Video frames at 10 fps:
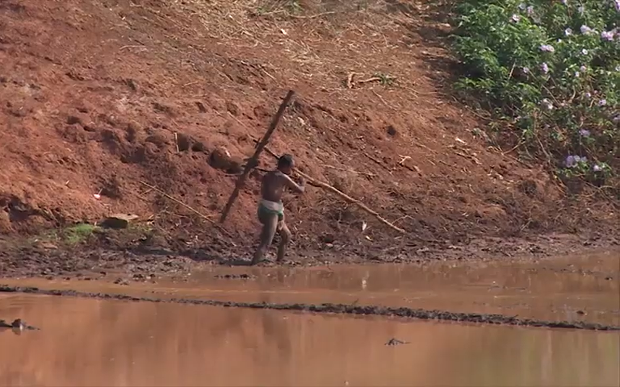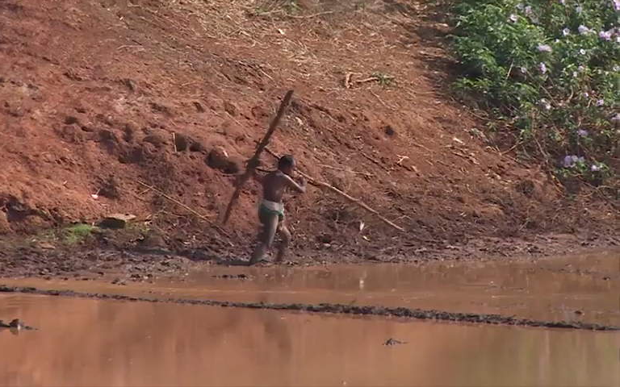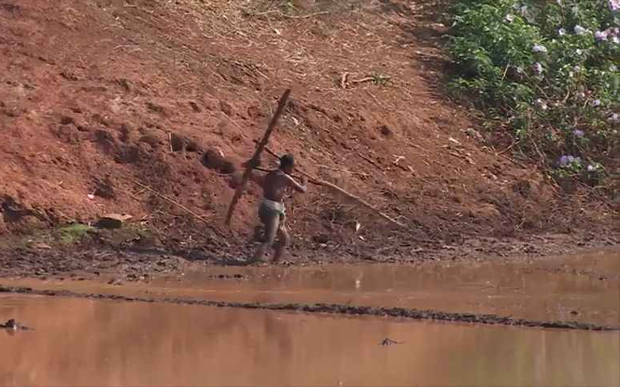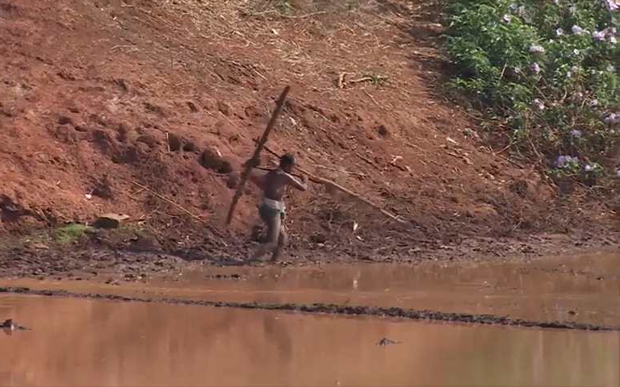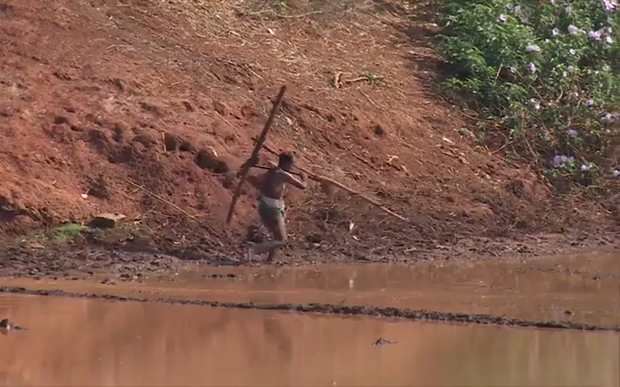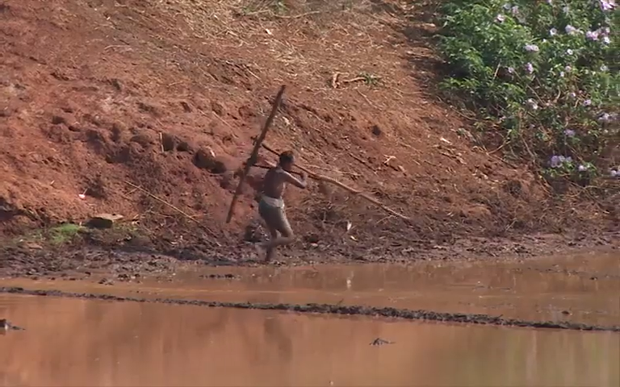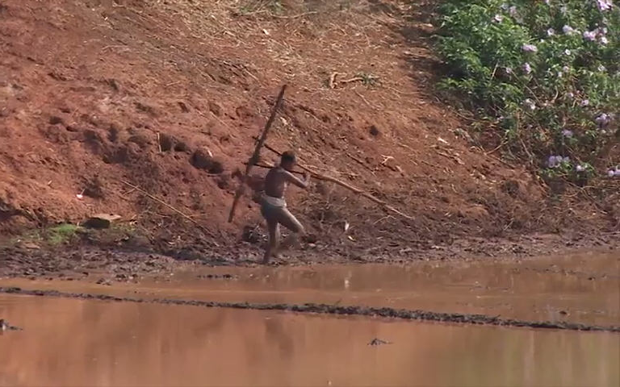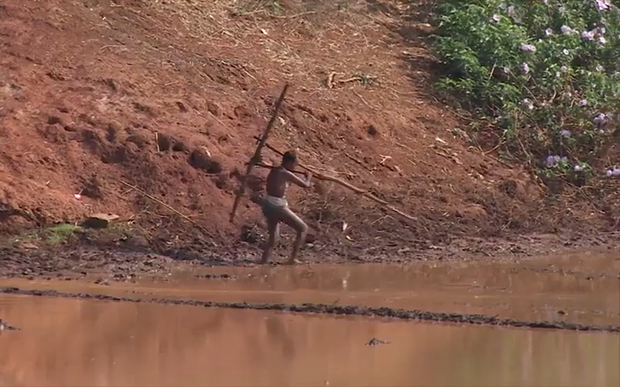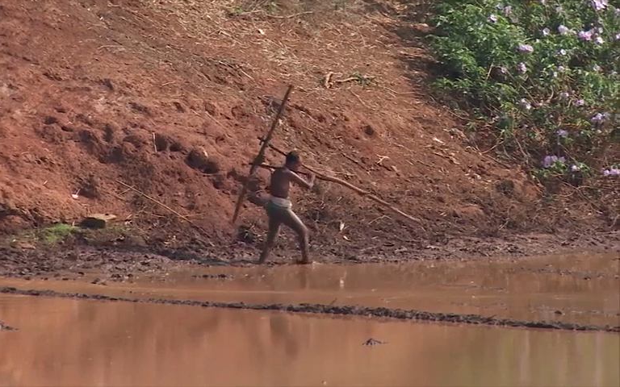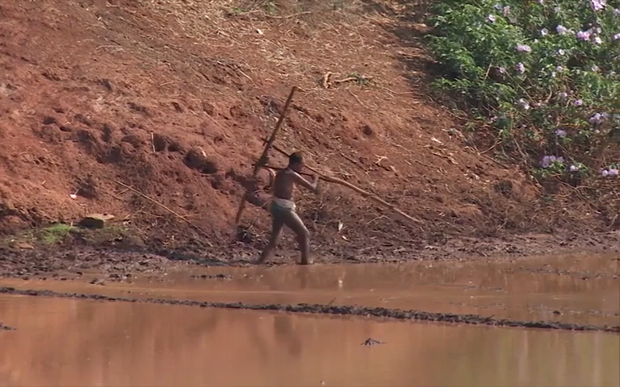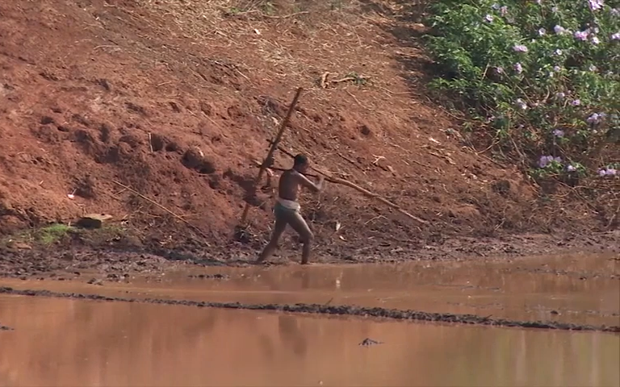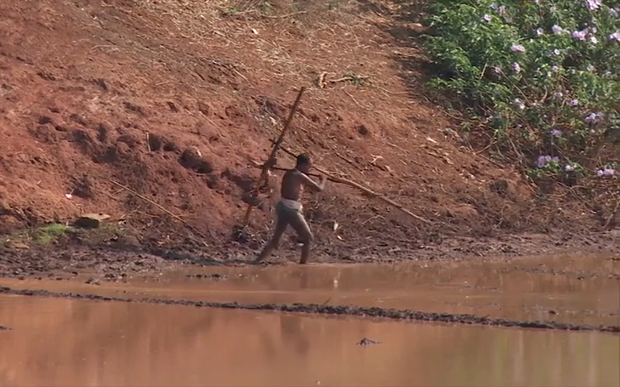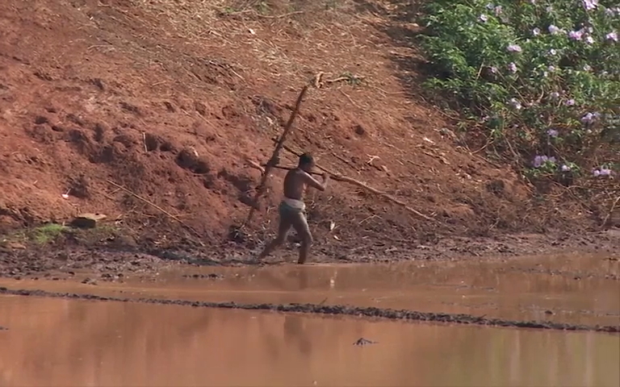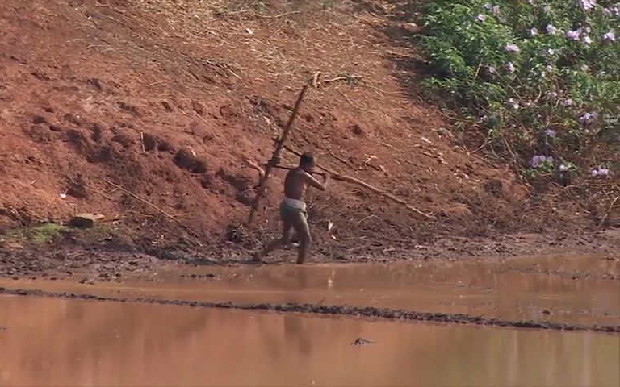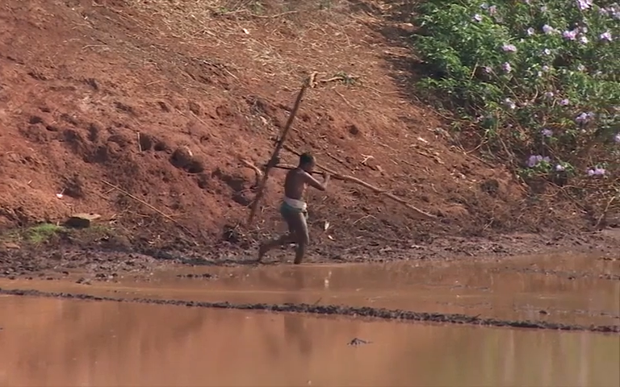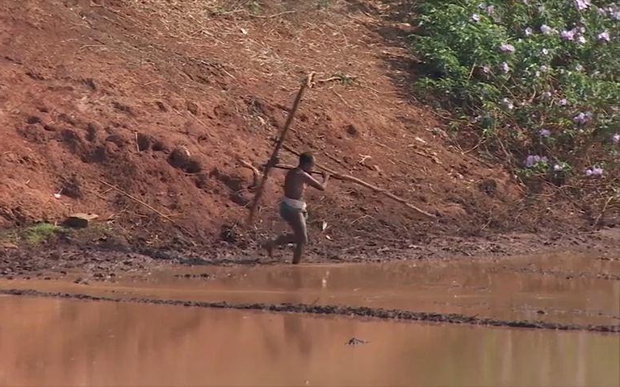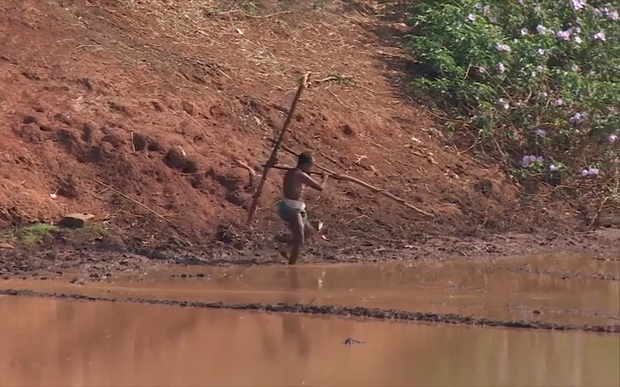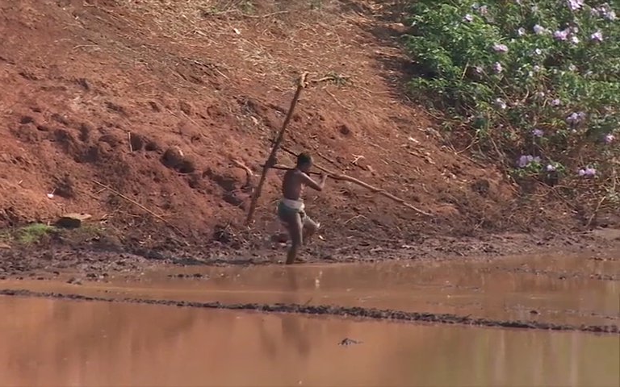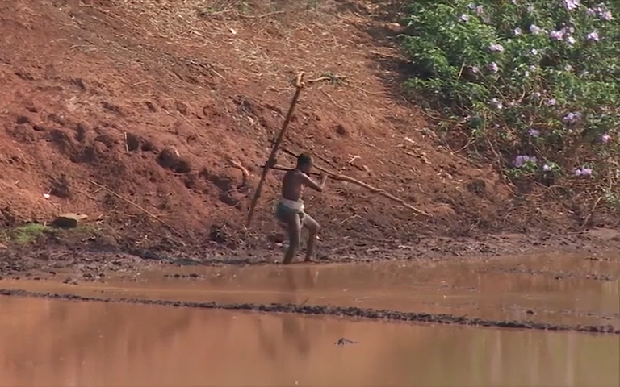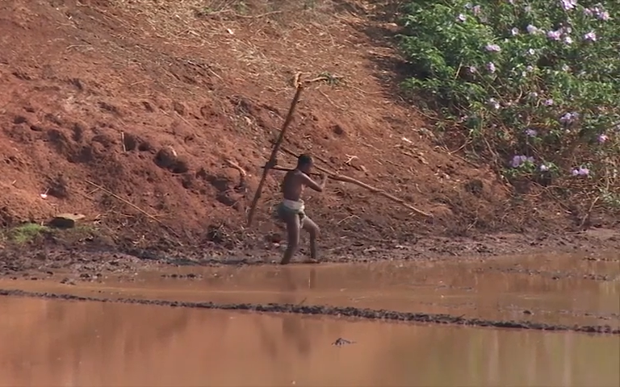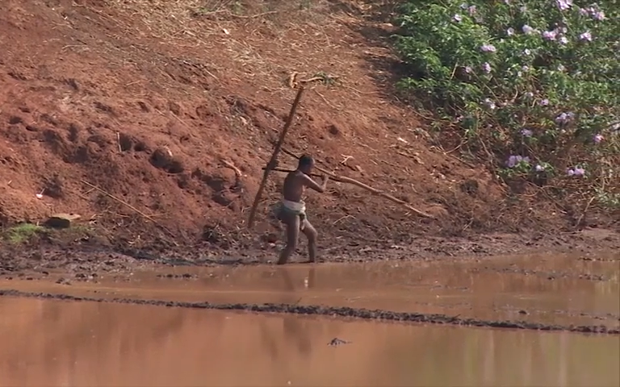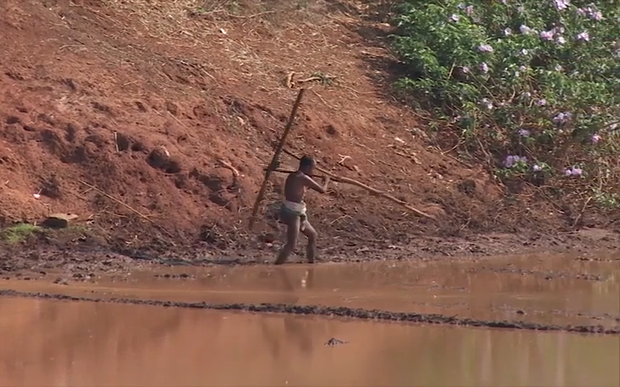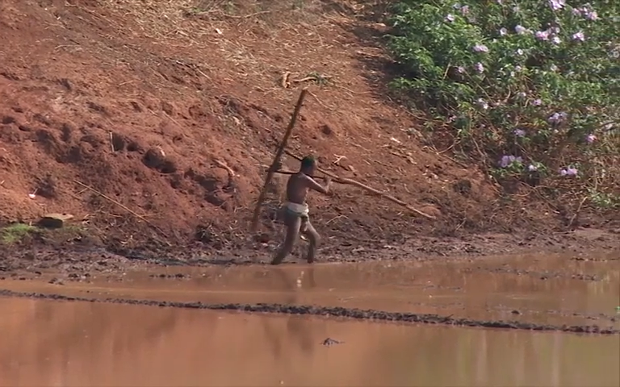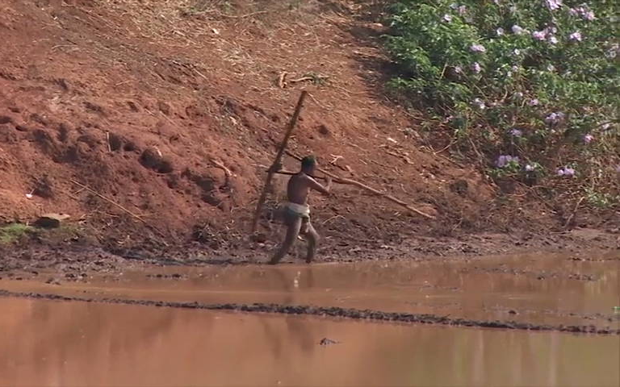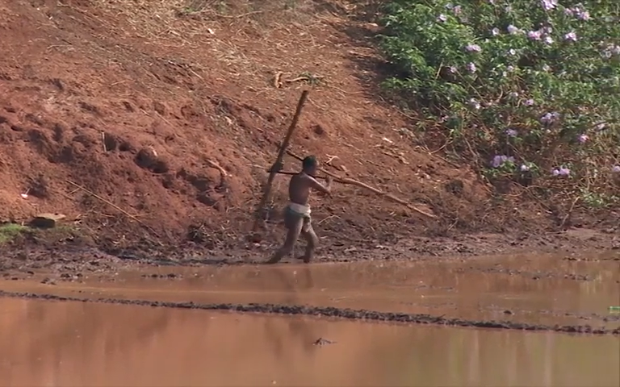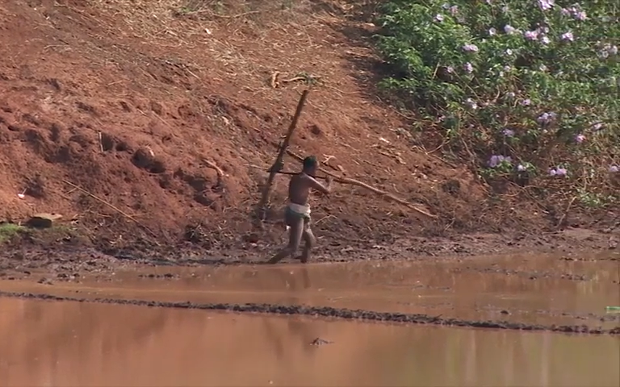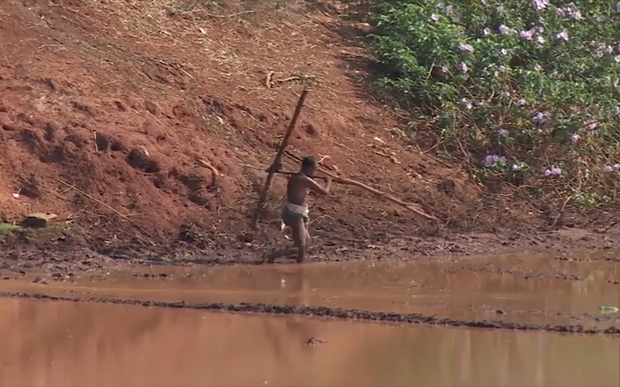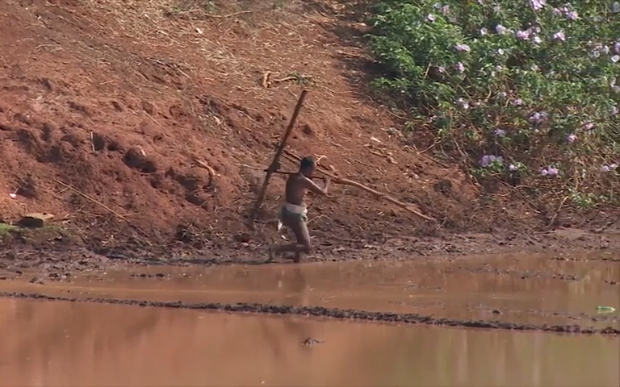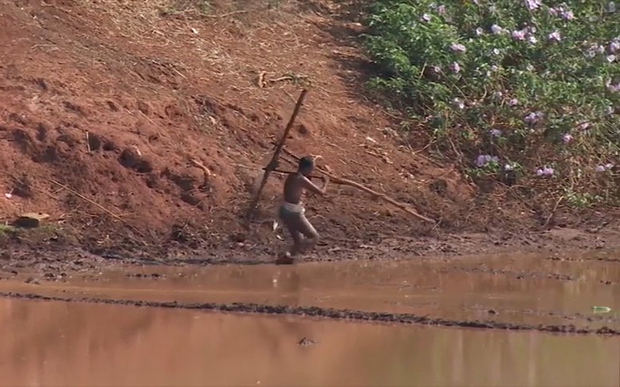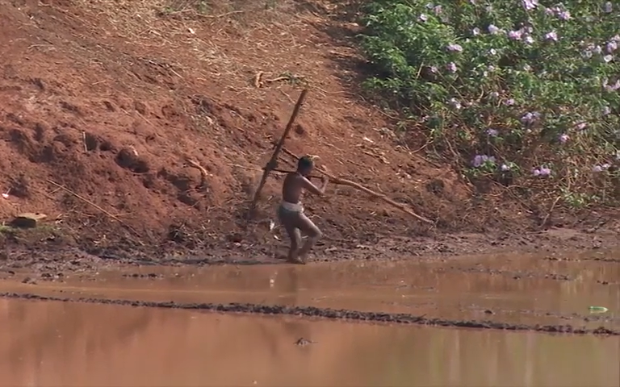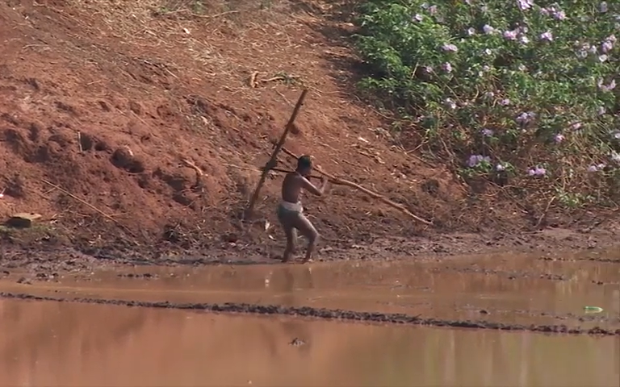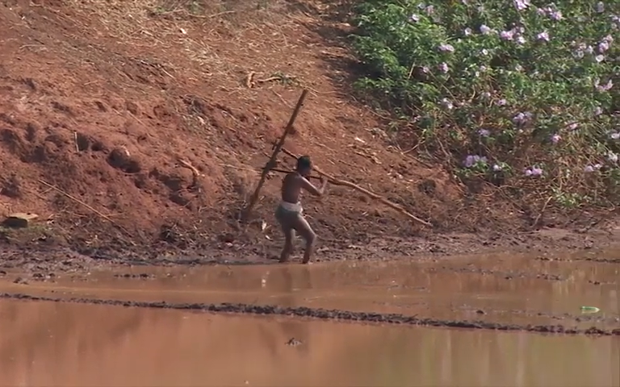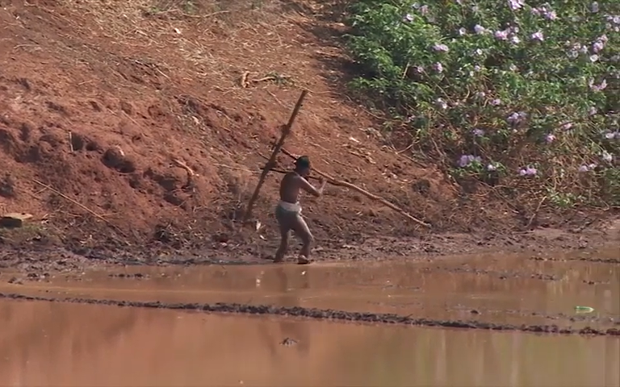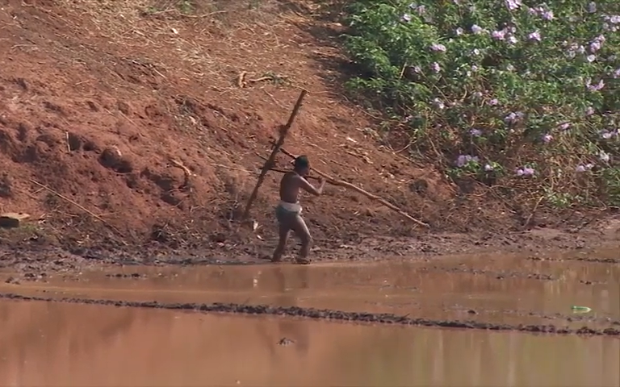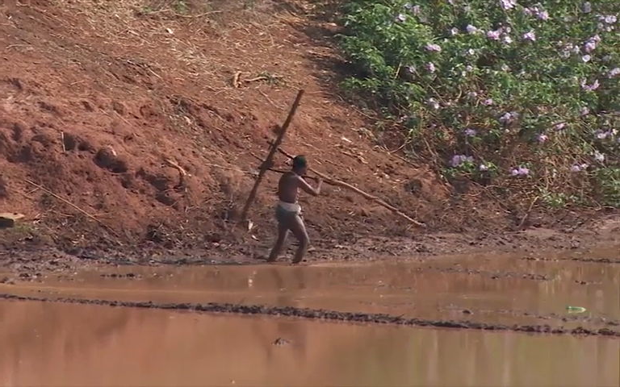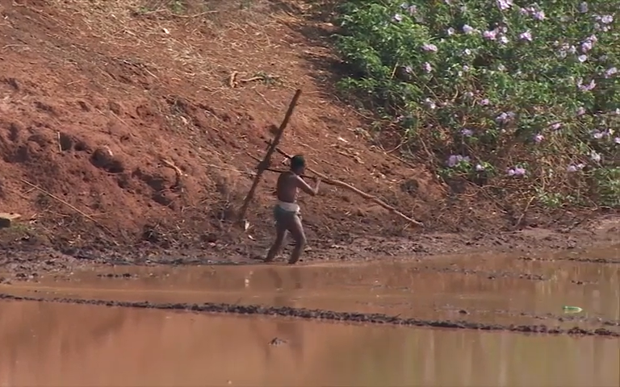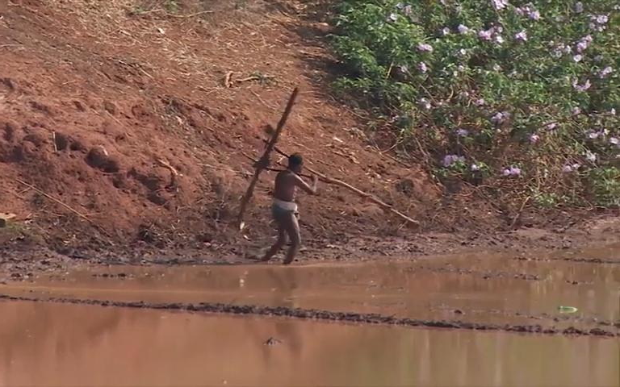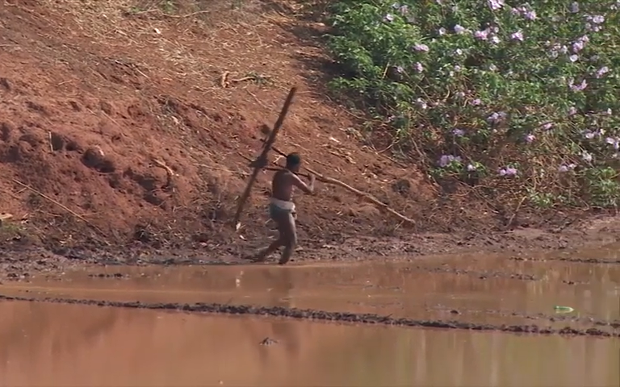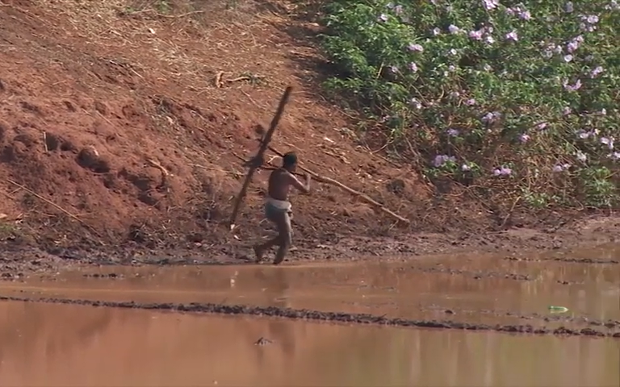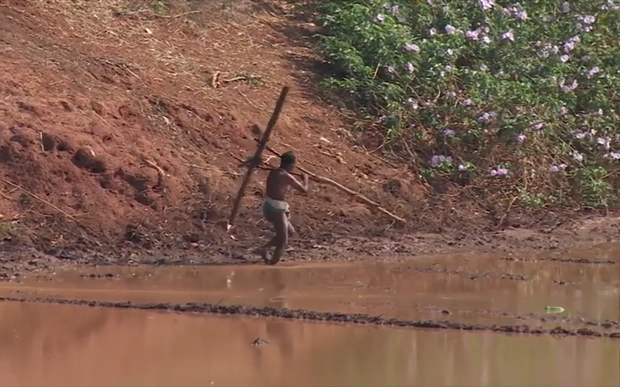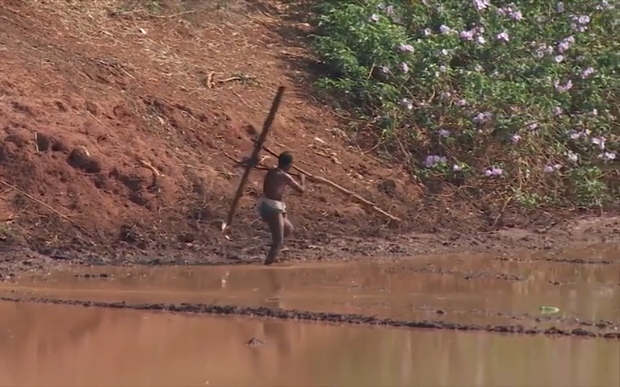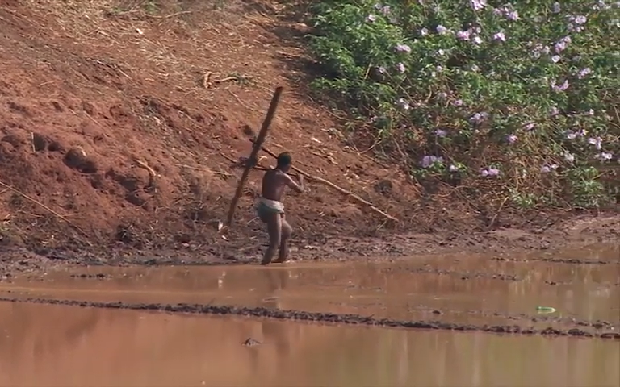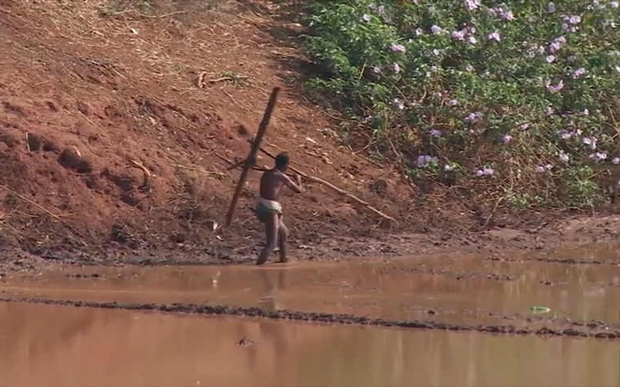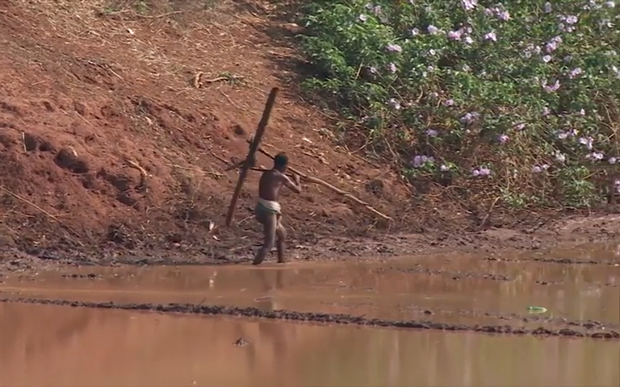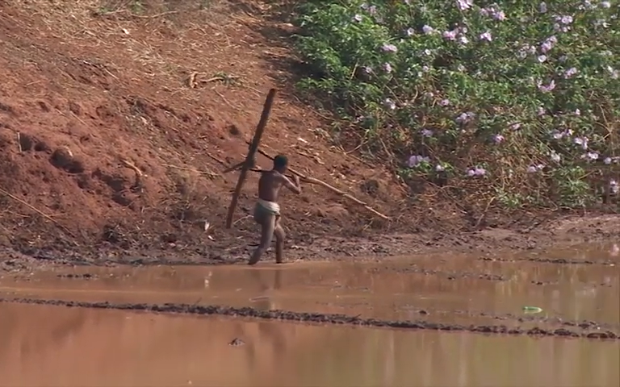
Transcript: (no speaker visible)